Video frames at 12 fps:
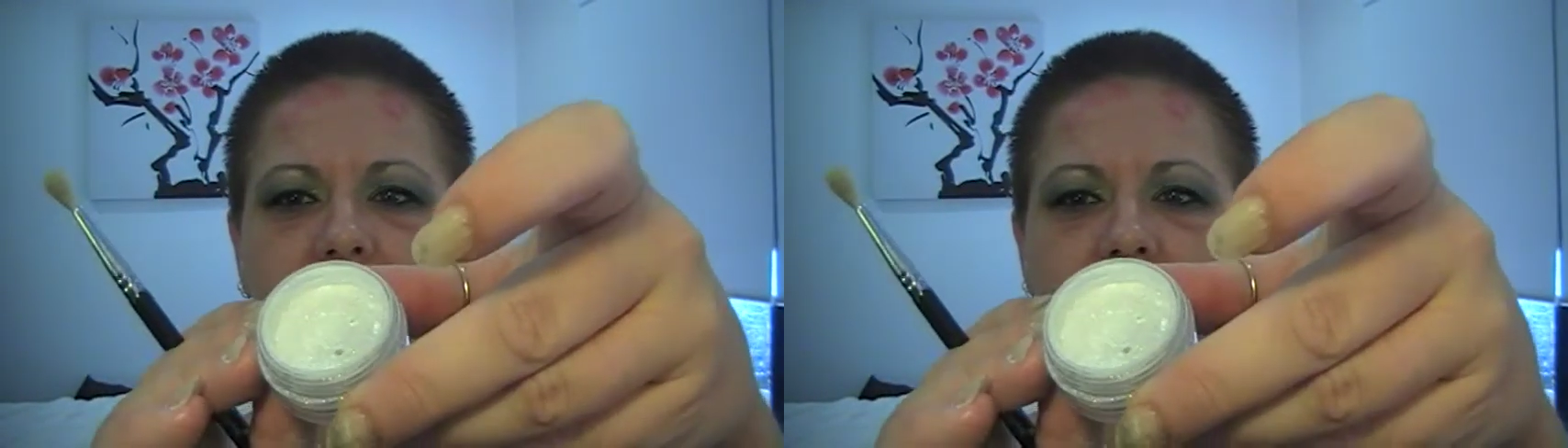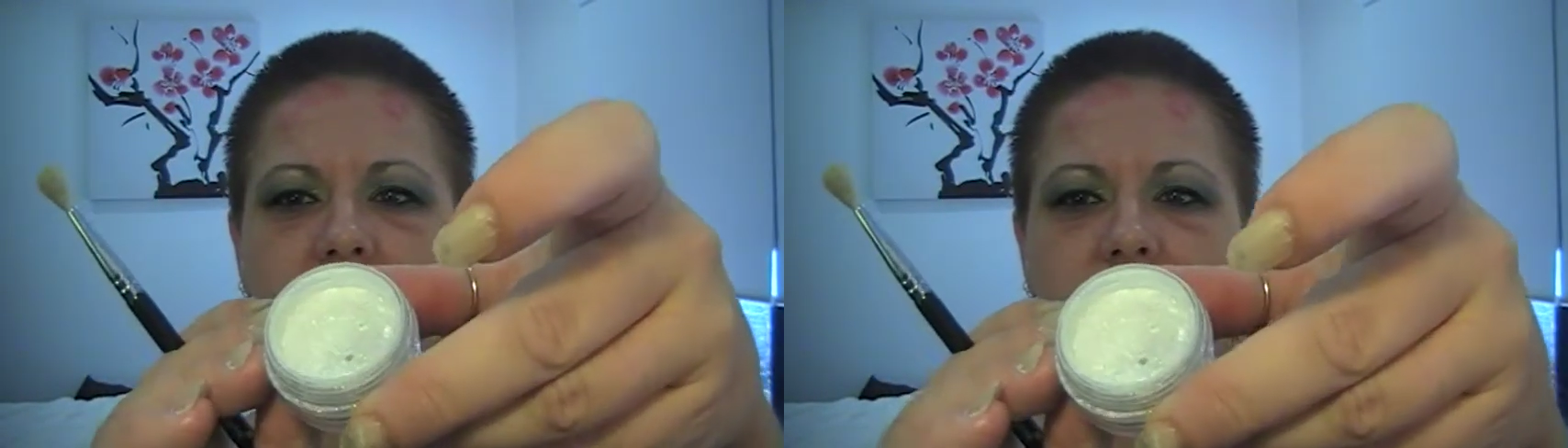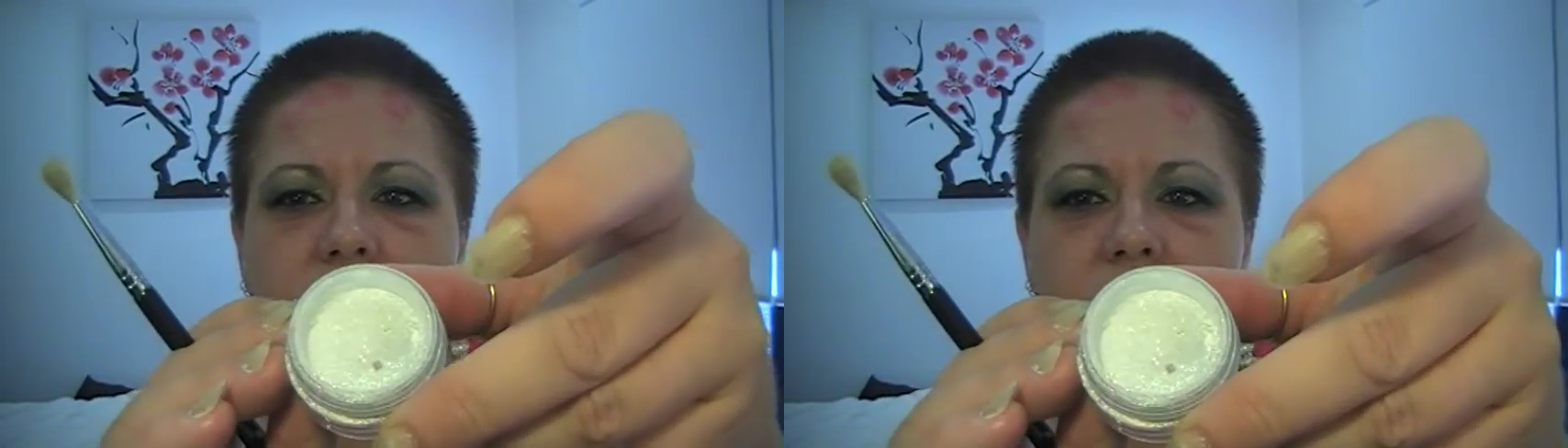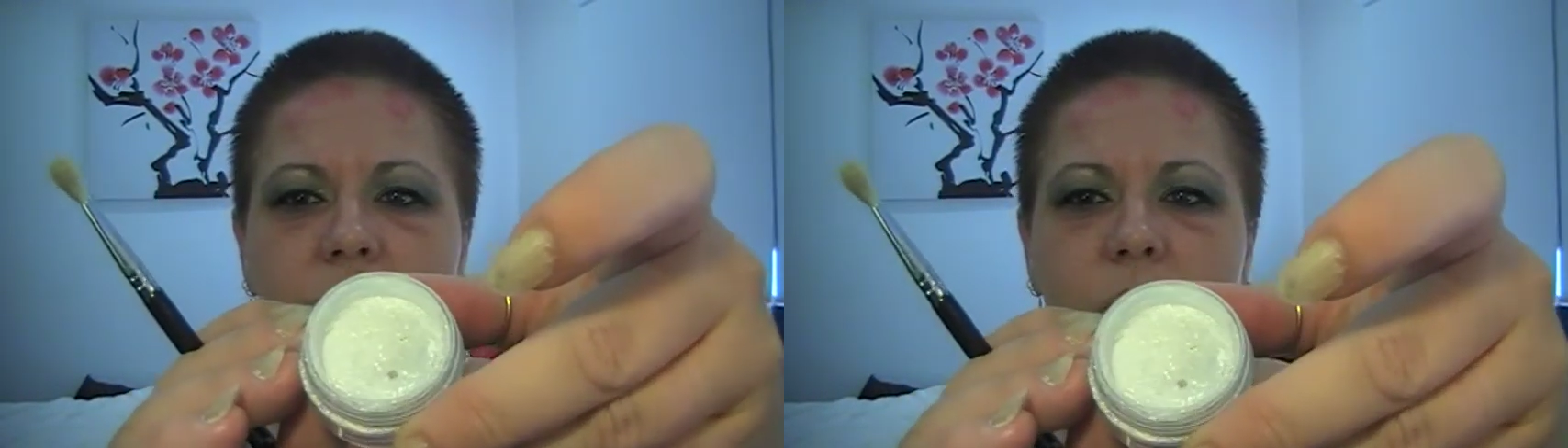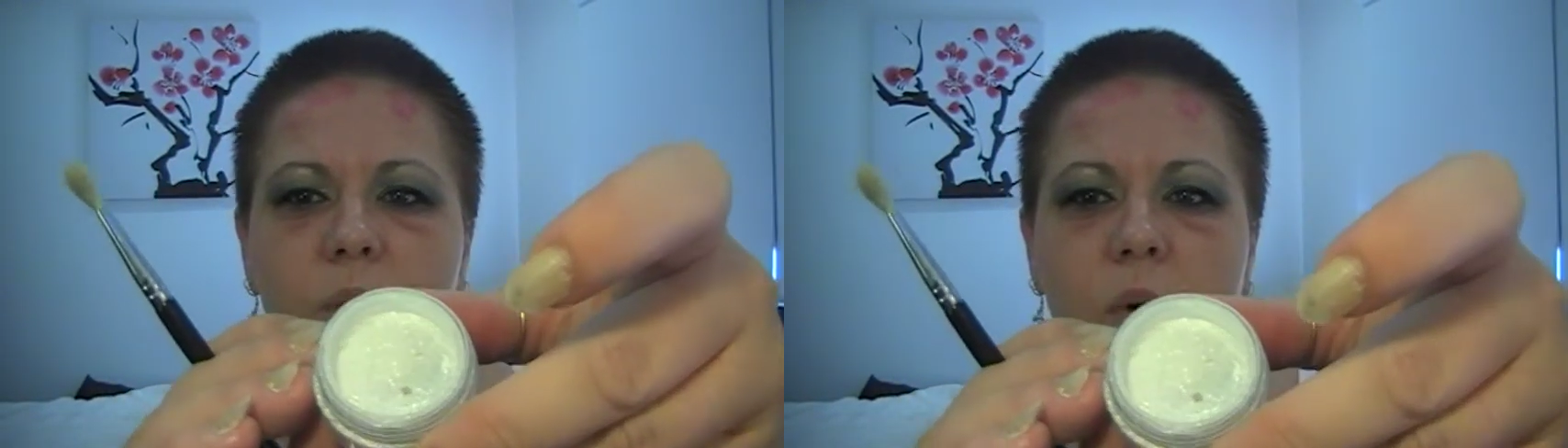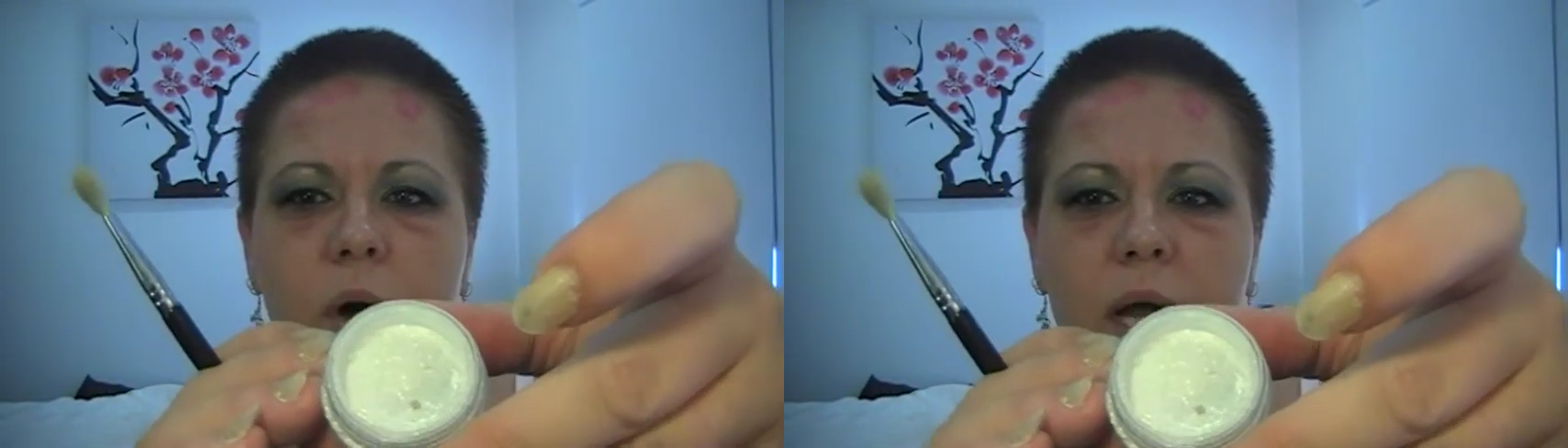it's just this
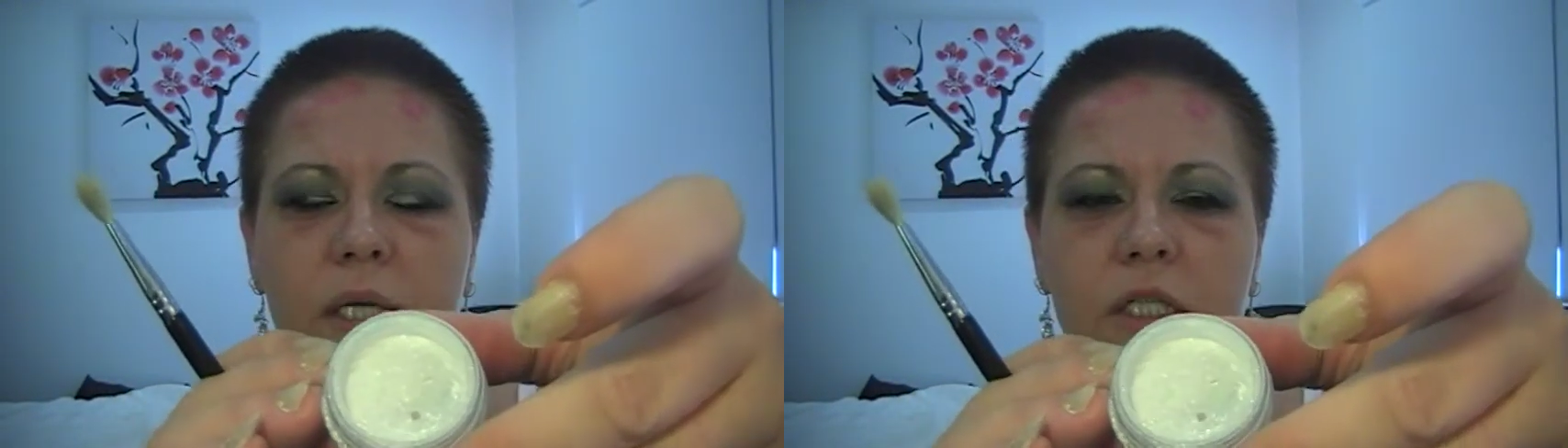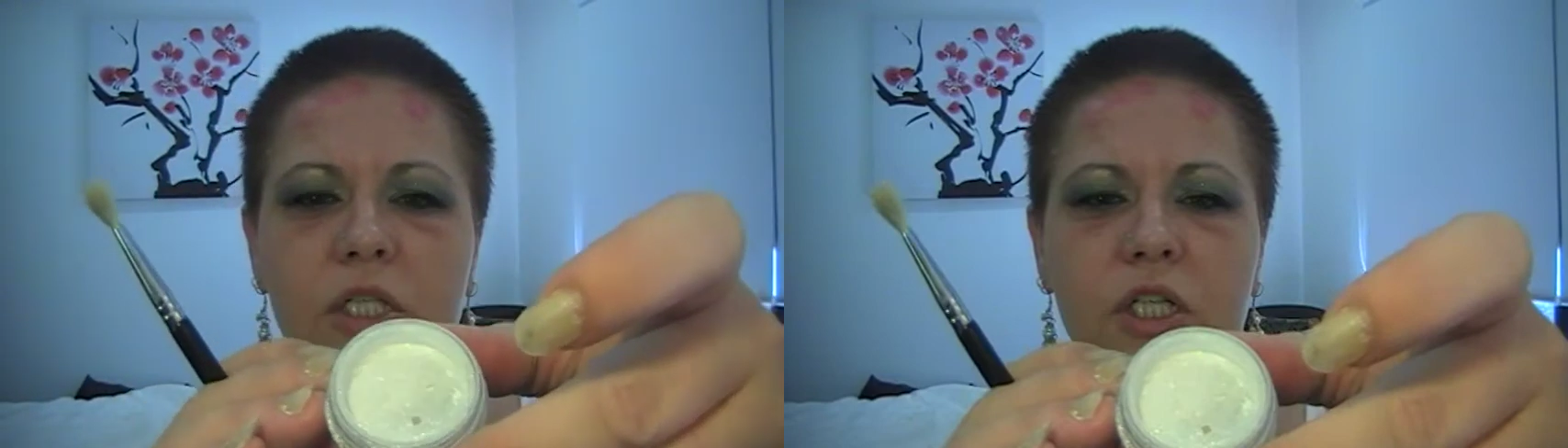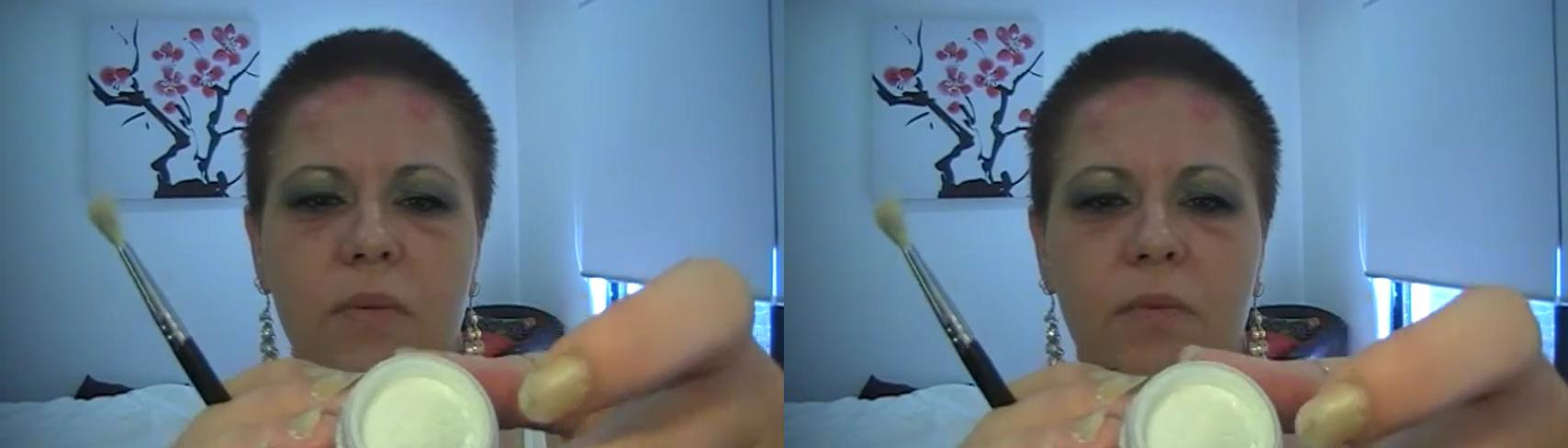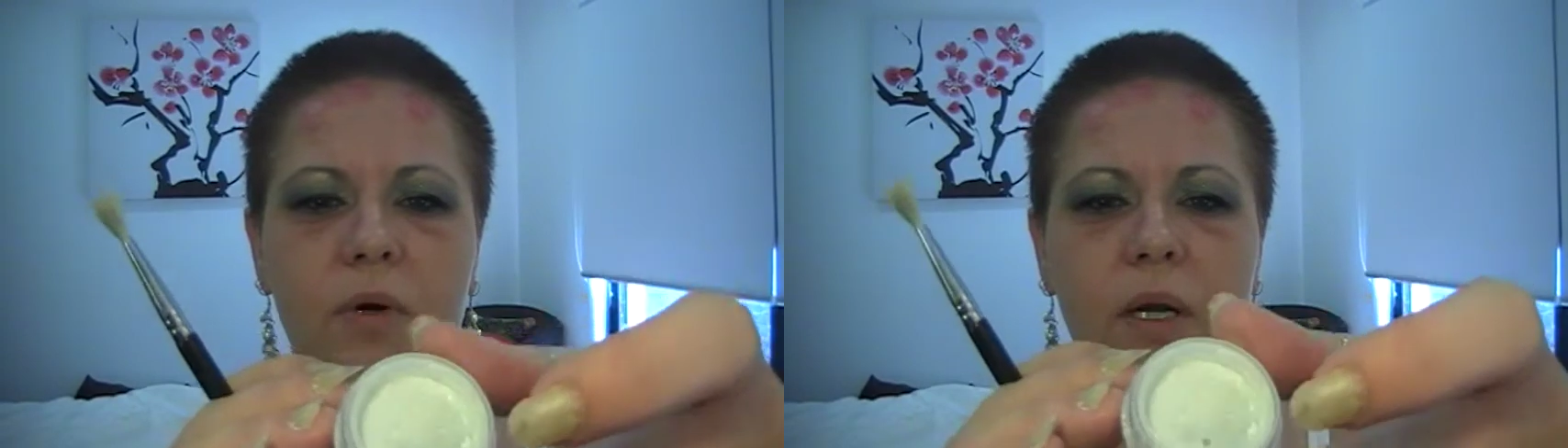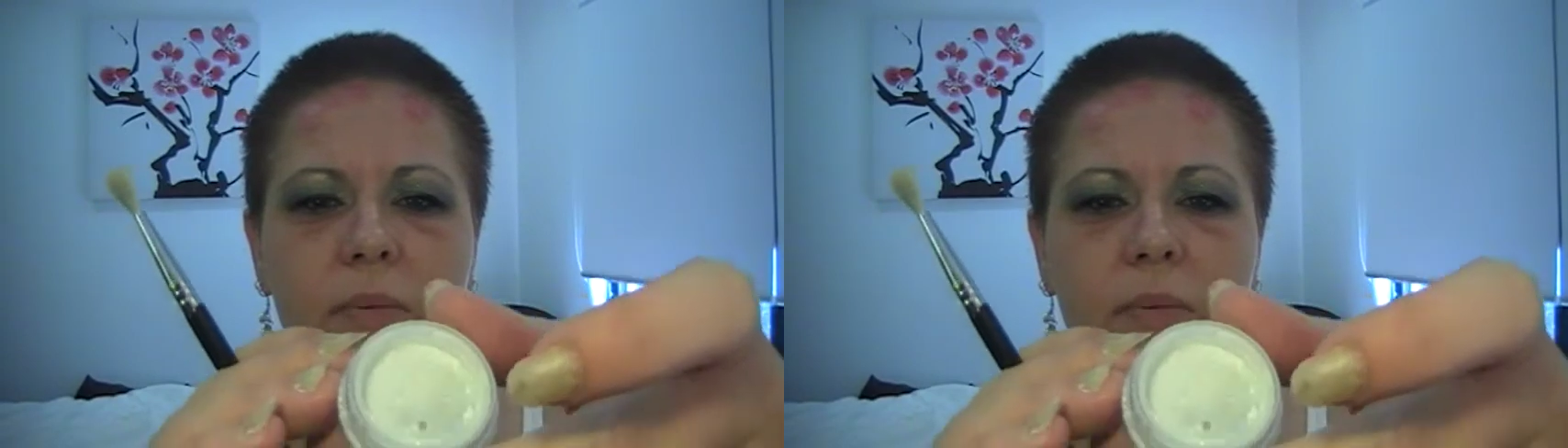white shimmery